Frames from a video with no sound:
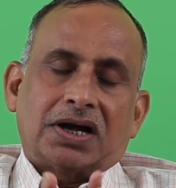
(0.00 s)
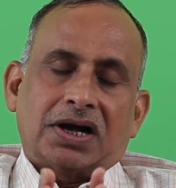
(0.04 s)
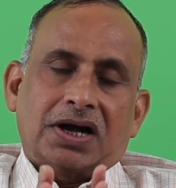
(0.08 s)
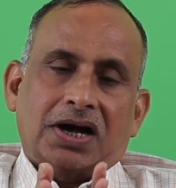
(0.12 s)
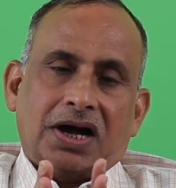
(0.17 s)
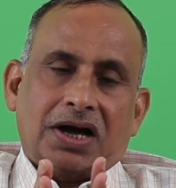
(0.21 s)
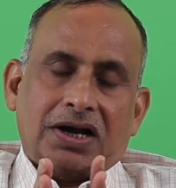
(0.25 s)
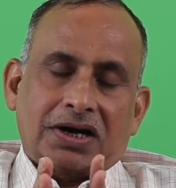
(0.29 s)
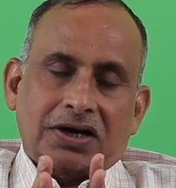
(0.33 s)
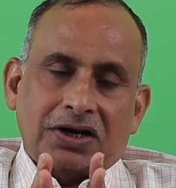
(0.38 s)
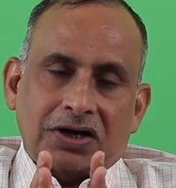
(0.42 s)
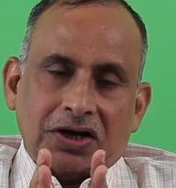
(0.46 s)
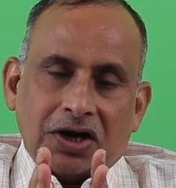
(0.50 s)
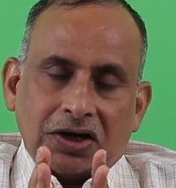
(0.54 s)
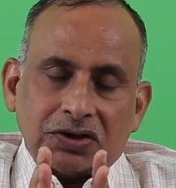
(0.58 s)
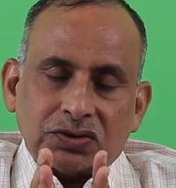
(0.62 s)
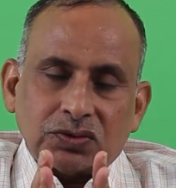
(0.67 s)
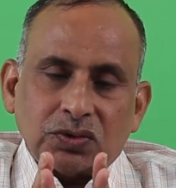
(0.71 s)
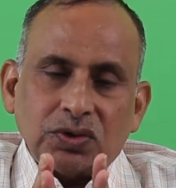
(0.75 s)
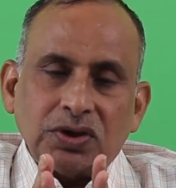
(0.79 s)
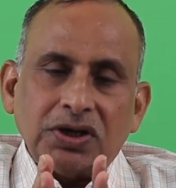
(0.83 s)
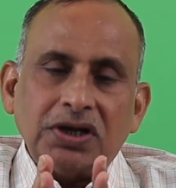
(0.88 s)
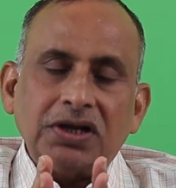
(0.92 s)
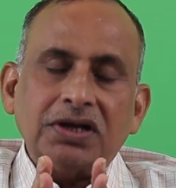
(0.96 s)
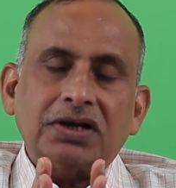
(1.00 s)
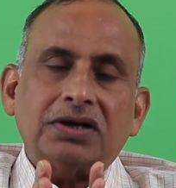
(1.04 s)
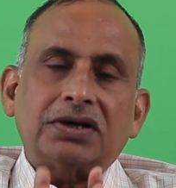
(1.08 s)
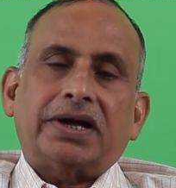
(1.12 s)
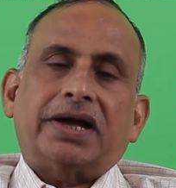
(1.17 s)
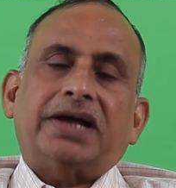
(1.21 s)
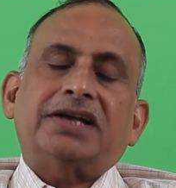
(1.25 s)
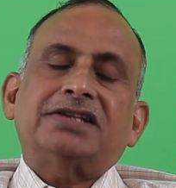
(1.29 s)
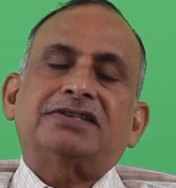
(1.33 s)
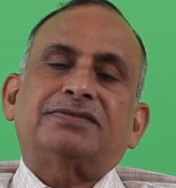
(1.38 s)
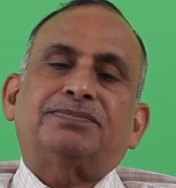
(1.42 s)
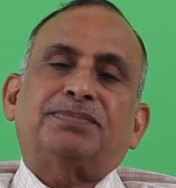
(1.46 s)
are not only
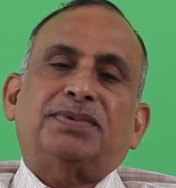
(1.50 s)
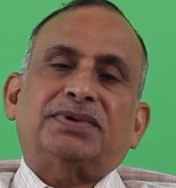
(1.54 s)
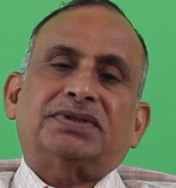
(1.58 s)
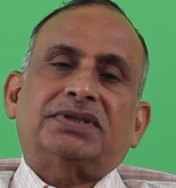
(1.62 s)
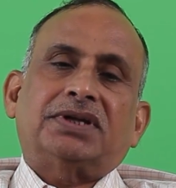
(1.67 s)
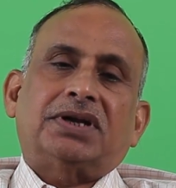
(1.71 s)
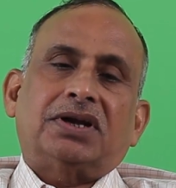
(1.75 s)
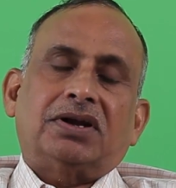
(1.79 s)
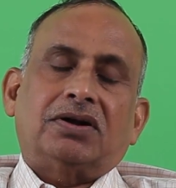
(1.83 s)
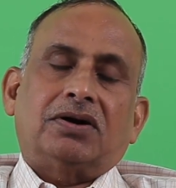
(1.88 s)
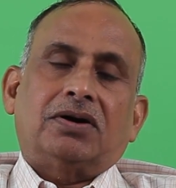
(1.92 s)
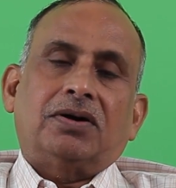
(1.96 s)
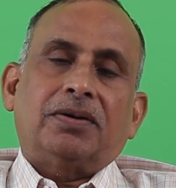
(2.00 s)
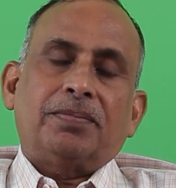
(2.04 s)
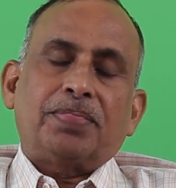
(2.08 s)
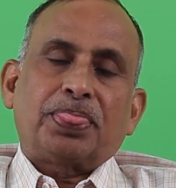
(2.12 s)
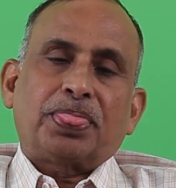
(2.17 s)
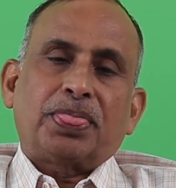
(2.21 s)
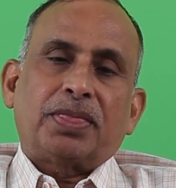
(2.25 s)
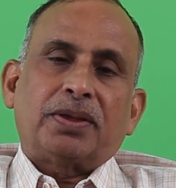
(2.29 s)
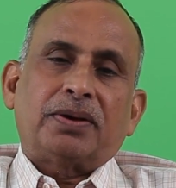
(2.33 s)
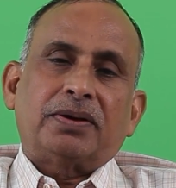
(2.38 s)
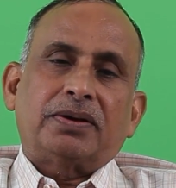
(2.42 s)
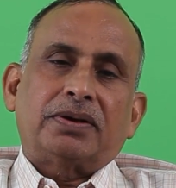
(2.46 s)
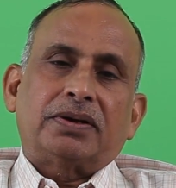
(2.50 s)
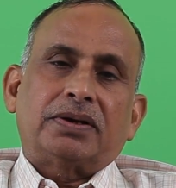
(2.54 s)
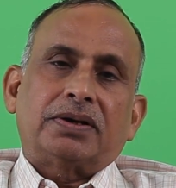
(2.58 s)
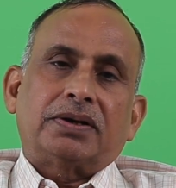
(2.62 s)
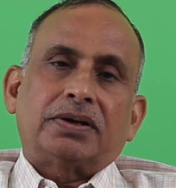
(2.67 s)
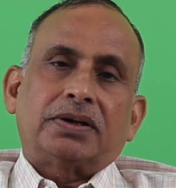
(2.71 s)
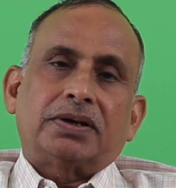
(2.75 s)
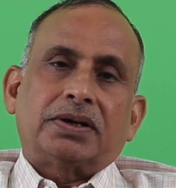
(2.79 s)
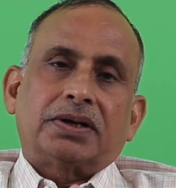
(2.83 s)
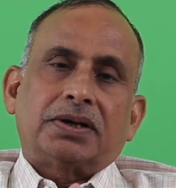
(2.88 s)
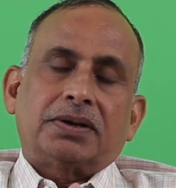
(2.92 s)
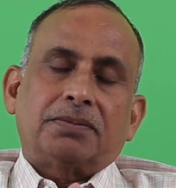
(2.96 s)
as per the law,
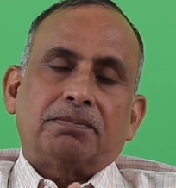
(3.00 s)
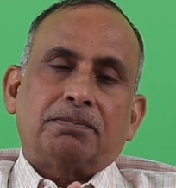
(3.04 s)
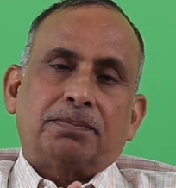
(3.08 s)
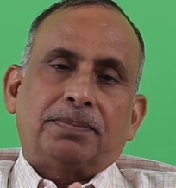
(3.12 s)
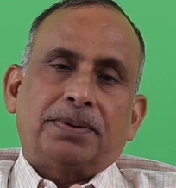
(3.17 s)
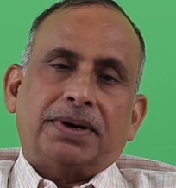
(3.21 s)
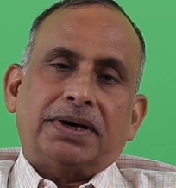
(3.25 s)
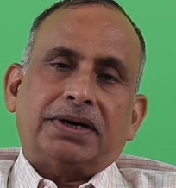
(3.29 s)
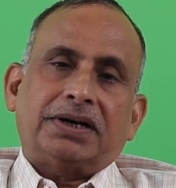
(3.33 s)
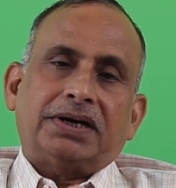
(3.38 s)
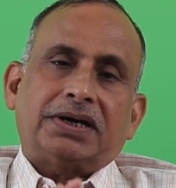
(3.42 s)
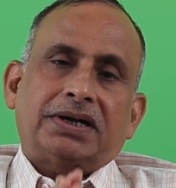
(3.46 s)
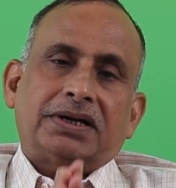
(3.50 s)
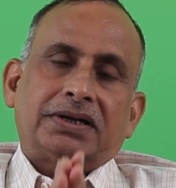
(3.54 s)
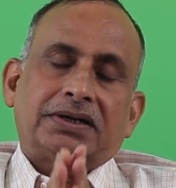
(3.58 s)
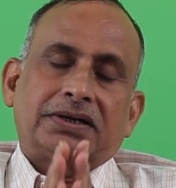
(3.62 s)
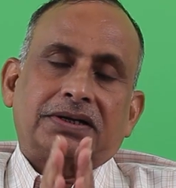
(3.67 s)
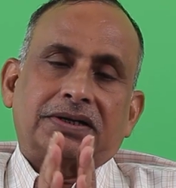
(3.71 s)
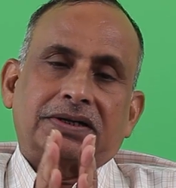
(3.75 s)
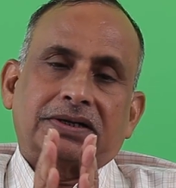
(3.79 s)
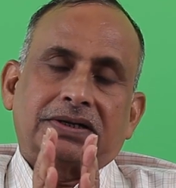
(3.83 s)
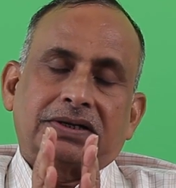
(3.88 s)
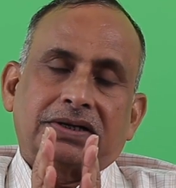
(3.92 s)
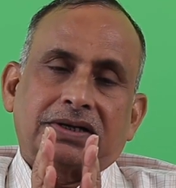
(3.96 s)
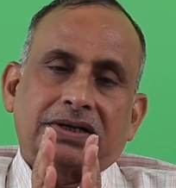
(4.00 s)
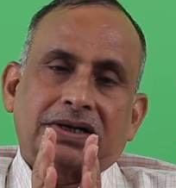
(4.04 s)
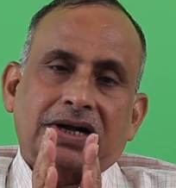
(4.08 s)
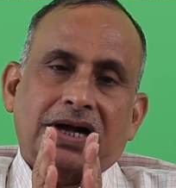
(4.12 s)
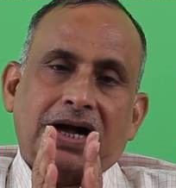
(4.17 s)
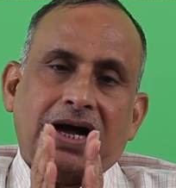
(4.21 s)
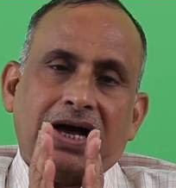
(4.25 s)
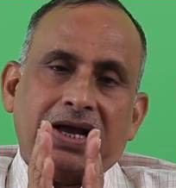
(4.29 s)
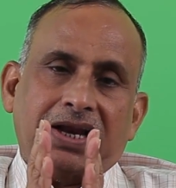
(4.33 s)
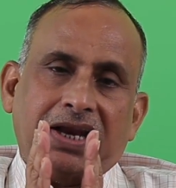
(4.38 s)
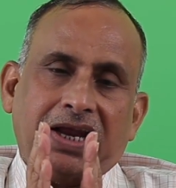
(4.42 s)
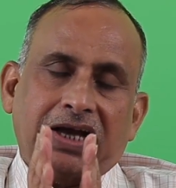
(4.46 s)
but
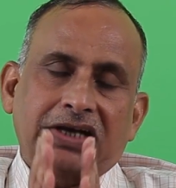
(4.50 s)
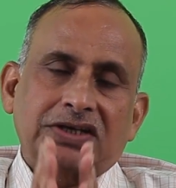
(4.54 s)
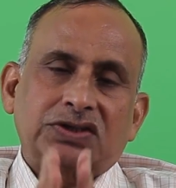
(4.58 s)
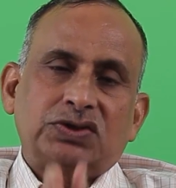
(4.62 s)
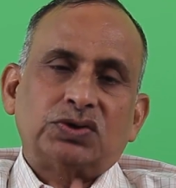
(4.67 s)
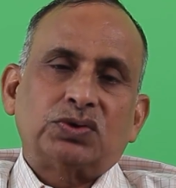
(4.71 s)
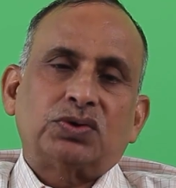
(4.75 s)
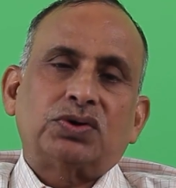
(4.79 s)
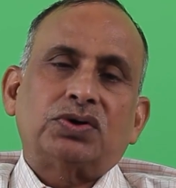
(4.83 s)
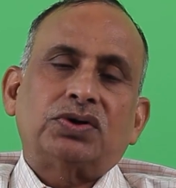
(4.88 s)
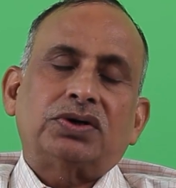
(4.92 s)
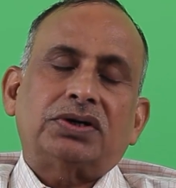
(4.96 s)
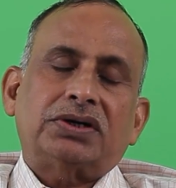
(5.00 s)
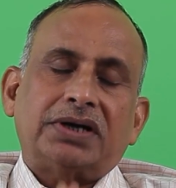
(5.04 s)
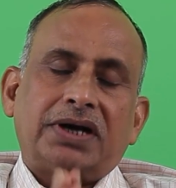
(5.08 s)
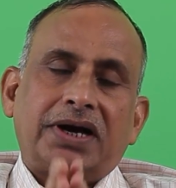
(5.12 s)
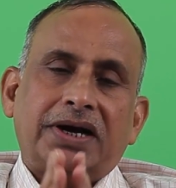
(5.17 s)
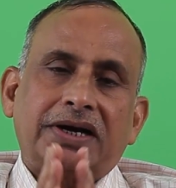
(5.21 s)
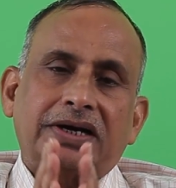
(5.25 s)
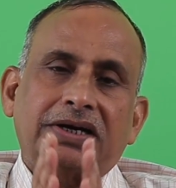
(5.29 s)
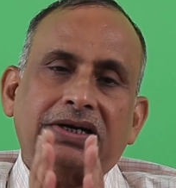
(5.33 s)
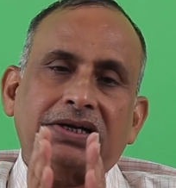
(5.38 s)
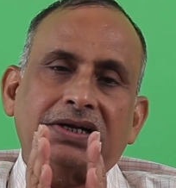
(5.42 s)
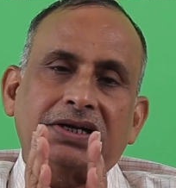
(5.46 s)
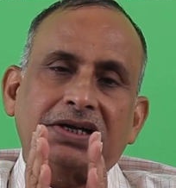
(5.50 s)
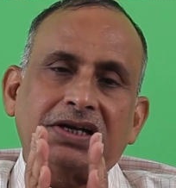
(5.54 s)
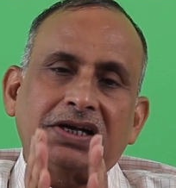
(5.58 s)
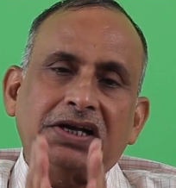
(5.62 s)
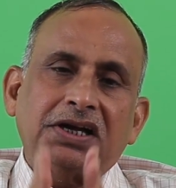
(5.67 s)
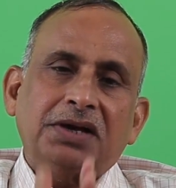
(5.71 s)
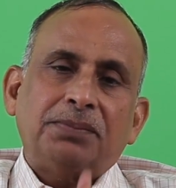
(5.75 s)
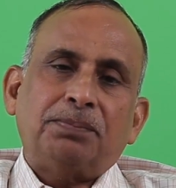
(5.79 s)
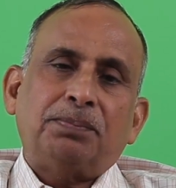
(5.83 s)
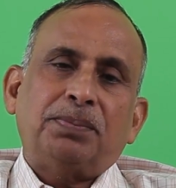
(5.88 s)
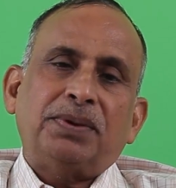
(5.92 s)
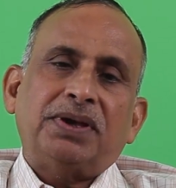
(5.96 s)
are executed
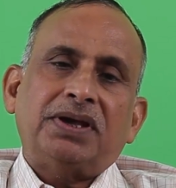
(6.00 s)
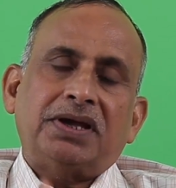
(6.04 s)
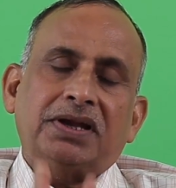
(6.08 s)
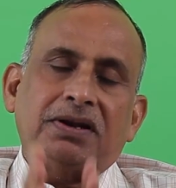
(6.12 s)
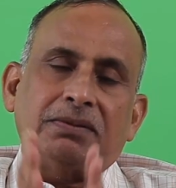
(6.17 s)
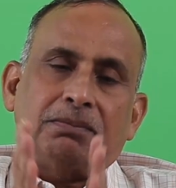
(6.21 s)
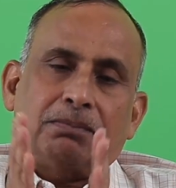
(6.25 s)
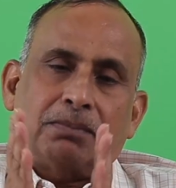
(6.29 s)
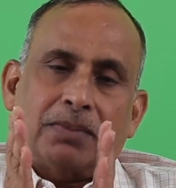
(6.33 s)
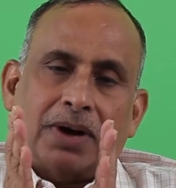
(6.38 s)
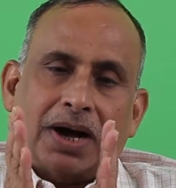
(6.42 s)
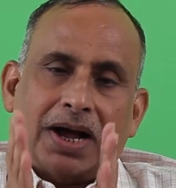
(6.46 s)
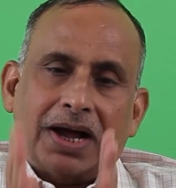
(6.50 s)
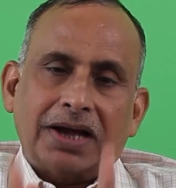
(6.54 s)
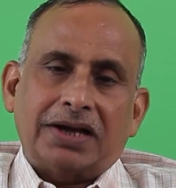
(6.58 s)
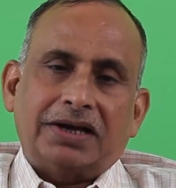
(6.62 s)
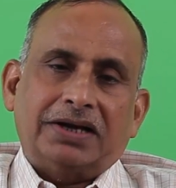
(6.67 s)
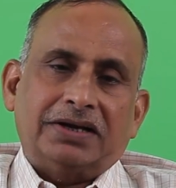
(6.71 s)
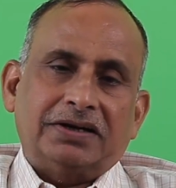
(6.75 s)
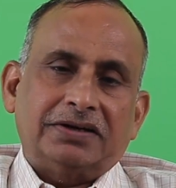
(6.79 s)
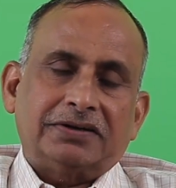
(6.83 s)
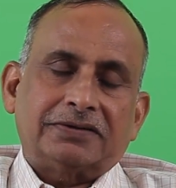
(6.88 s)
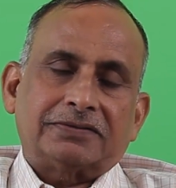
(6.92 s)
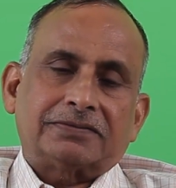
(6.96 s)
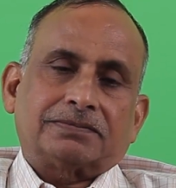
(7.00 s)
keeping in mind